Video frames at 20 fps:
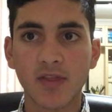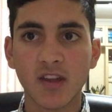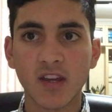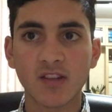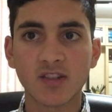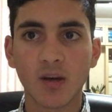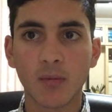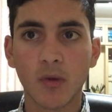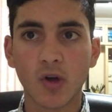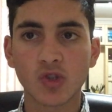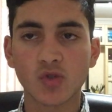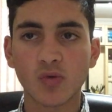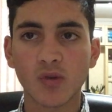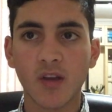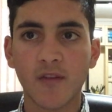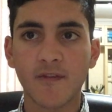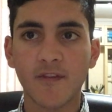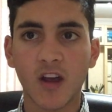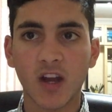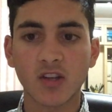things are mostly
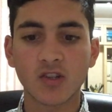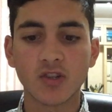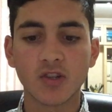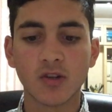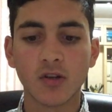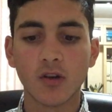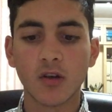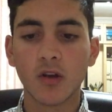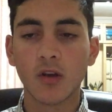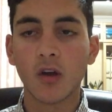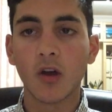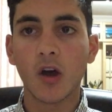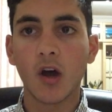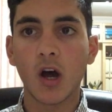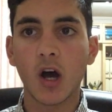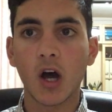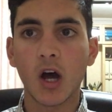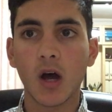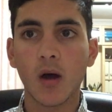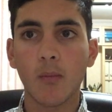affected,
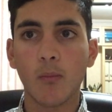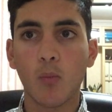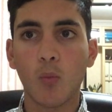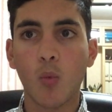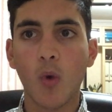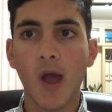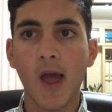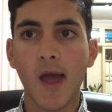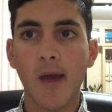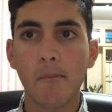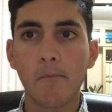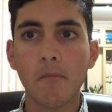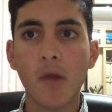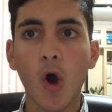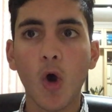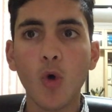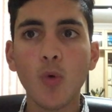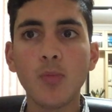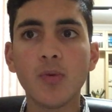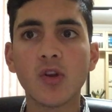where
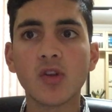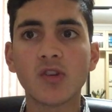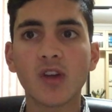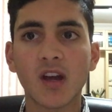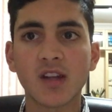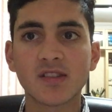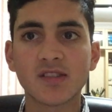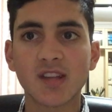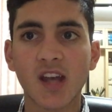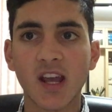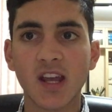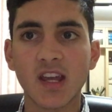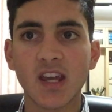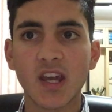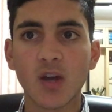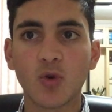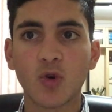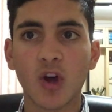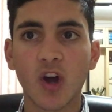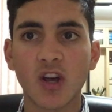Melbourne and St
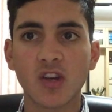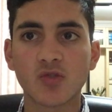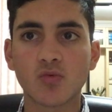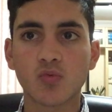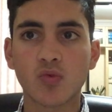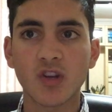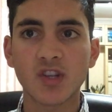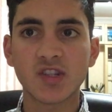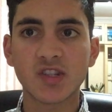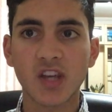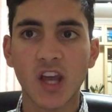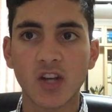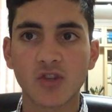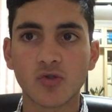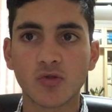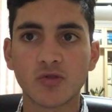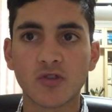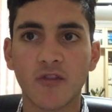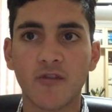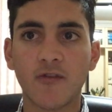Kilda is
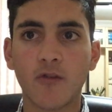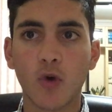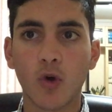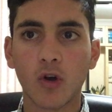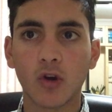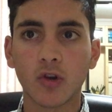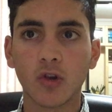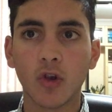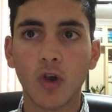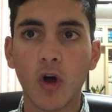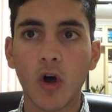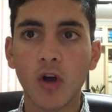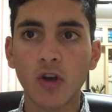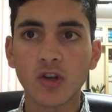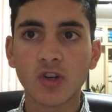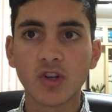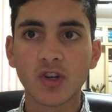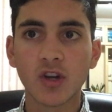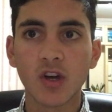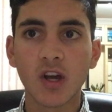rescheduled to 4
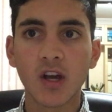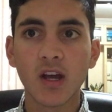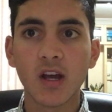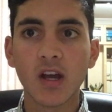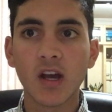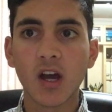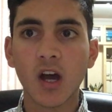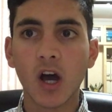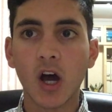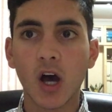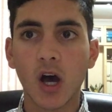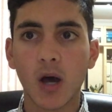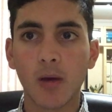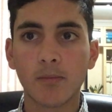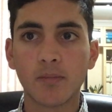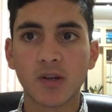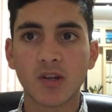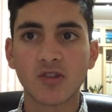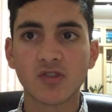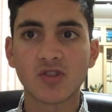o'clock,
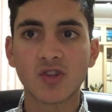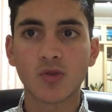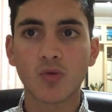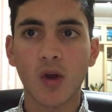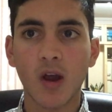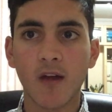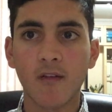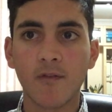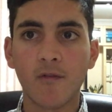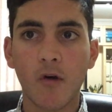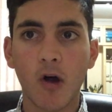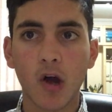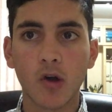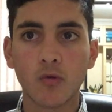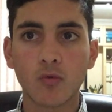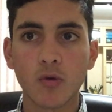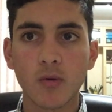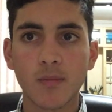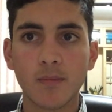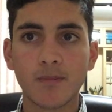because the grand
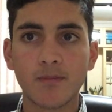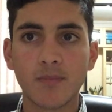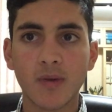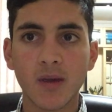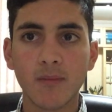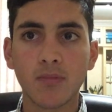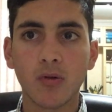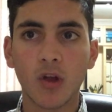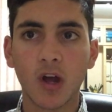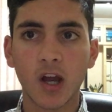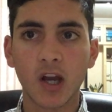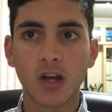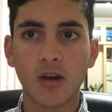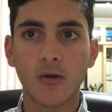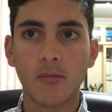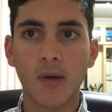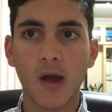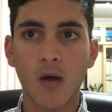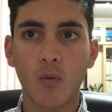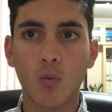final will be played at
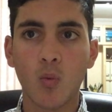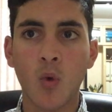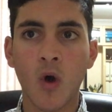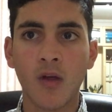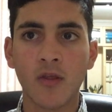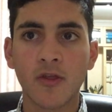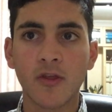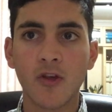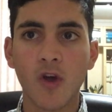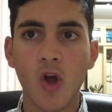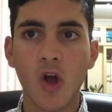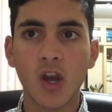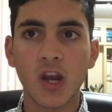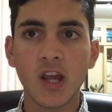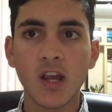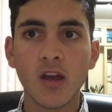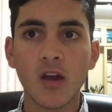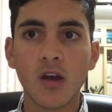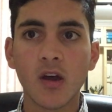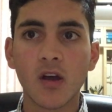about
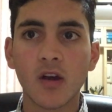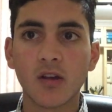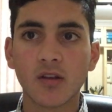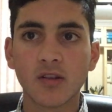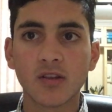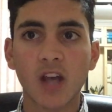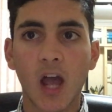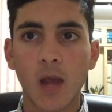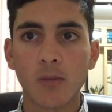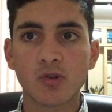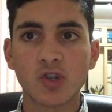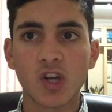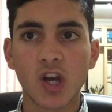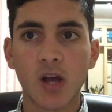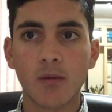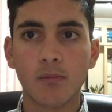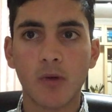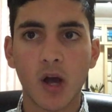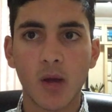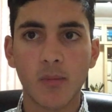1:30, game should
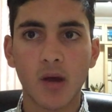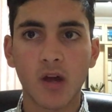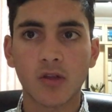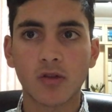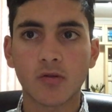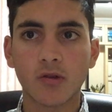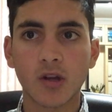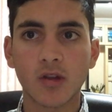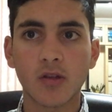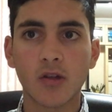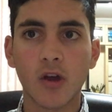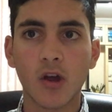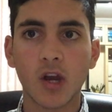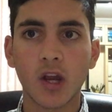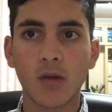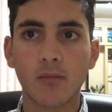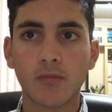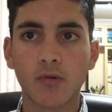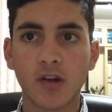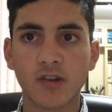end by about 3:30,
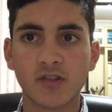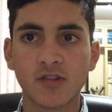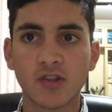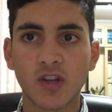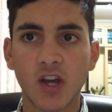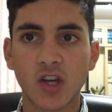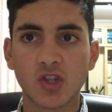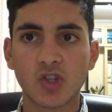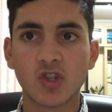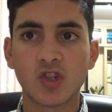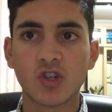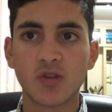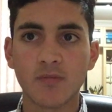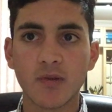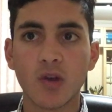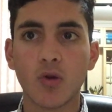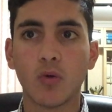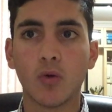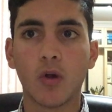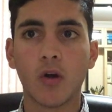and presentation should
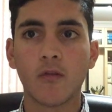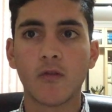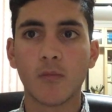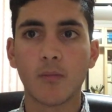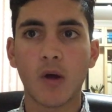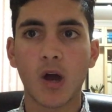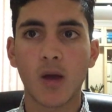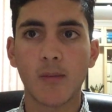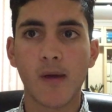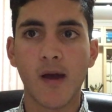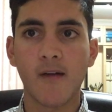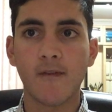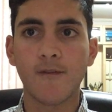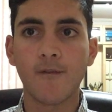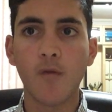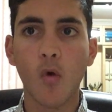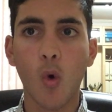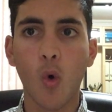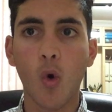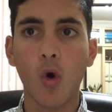be all over by about
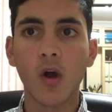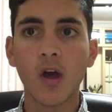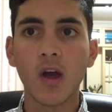4.